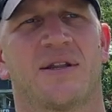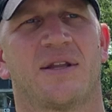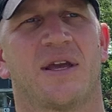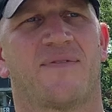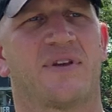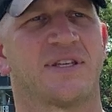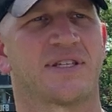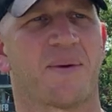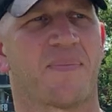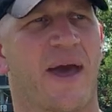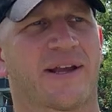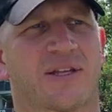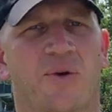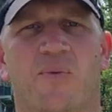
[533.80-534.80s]
if he's
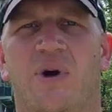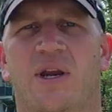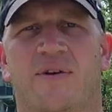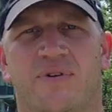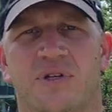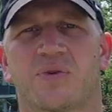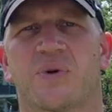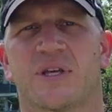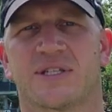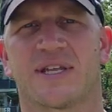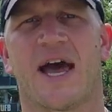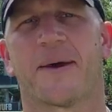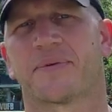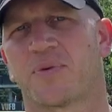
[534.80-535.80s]
impacting winning for 20
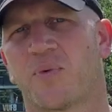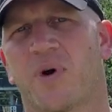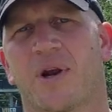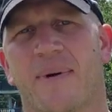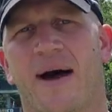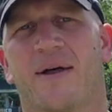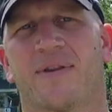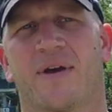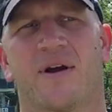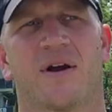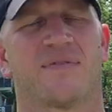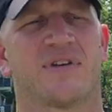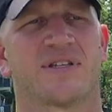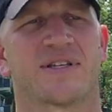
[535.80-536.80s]
snaps, we want him out
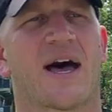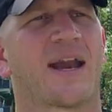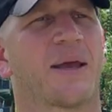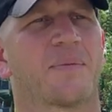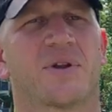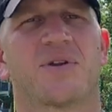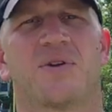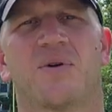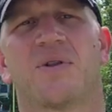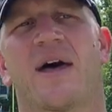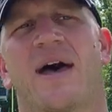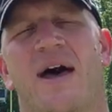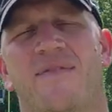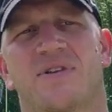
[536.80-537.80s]
there. If he's not able to do
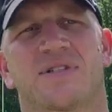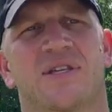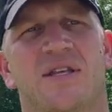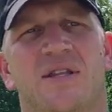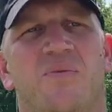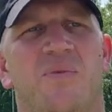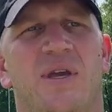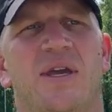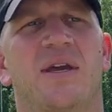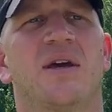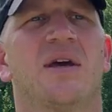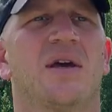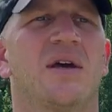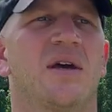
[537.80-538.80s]
that, obviously, then we
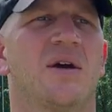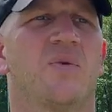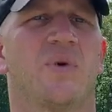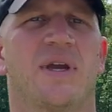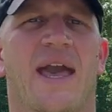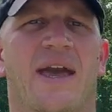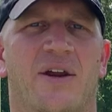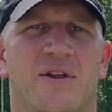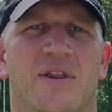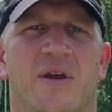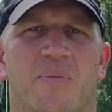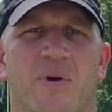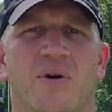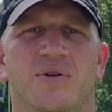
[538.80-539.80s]
cater
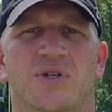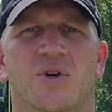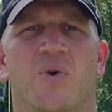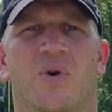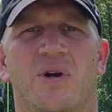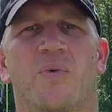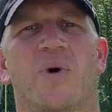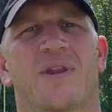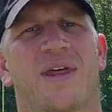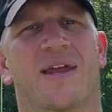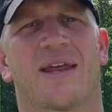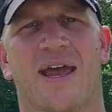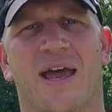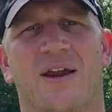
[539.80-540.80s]
the approach according to what they
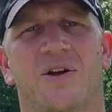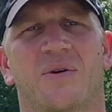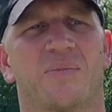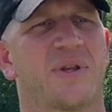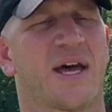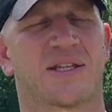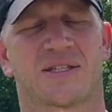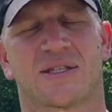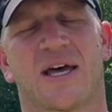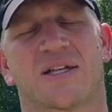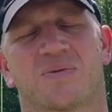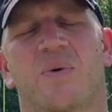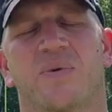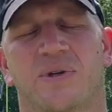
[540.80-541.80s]
can handle. But
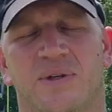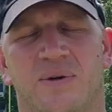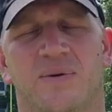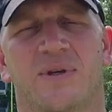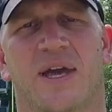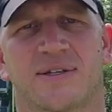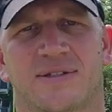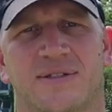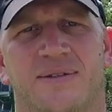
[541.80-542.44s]
that's what we do. Yes.